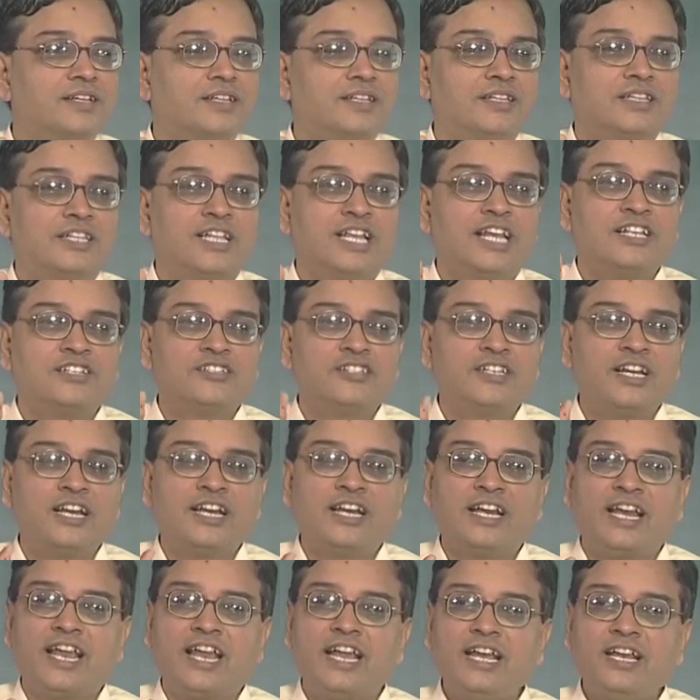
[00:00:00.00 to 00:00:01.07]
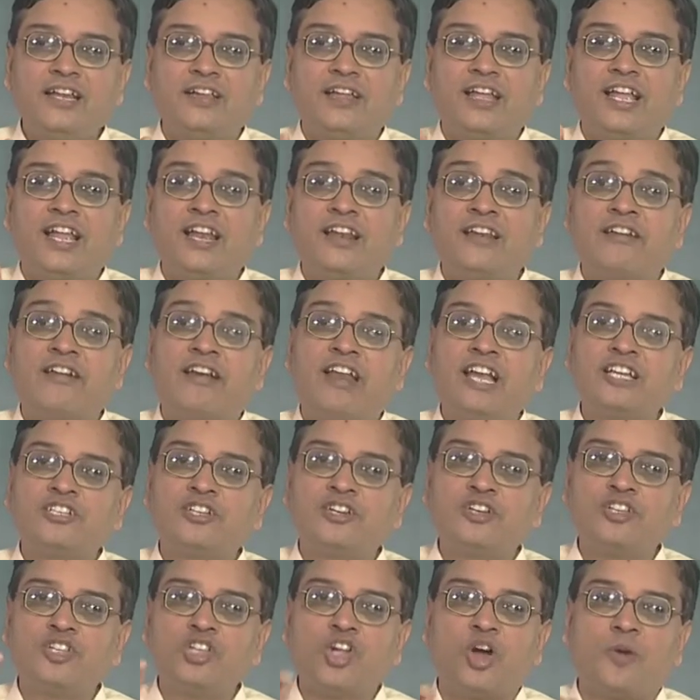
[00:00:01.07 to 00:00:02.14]
The incident light in relation
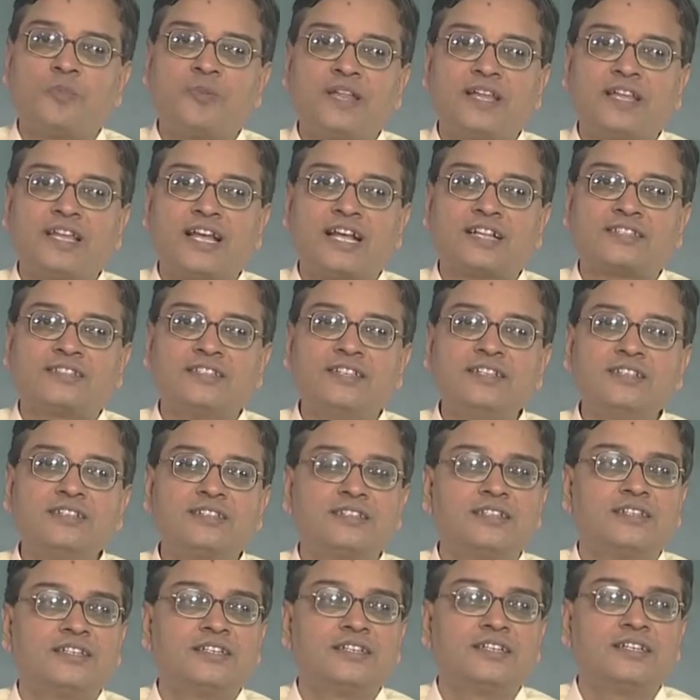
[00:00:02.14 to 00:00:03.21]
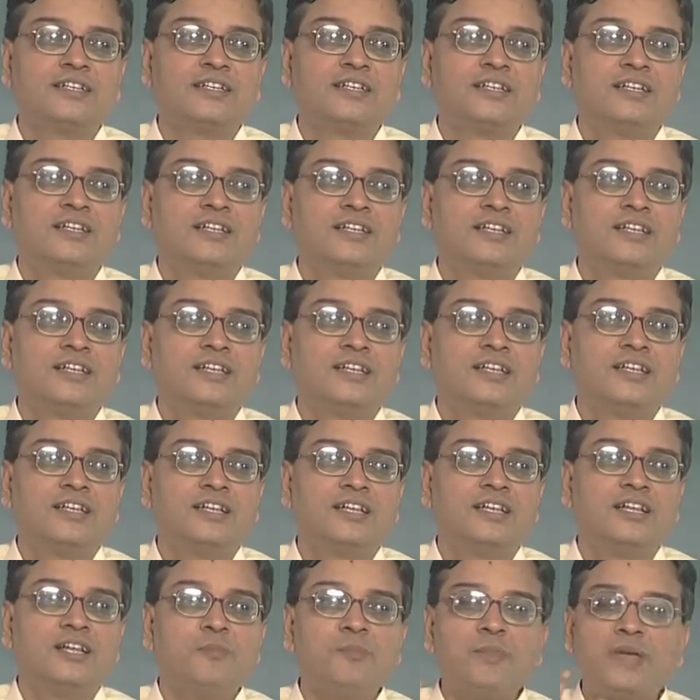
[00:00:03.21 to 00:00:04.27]
to the optic axis
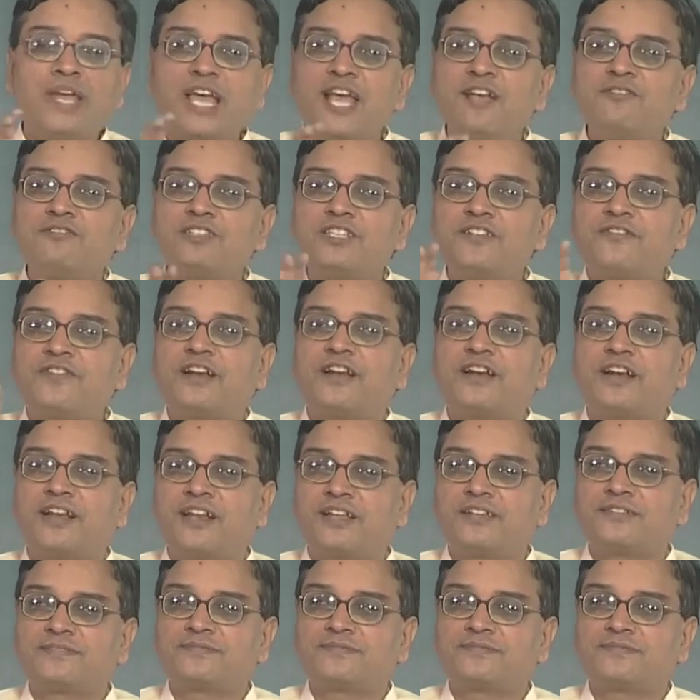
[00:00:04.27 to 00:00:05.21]
behaves differently.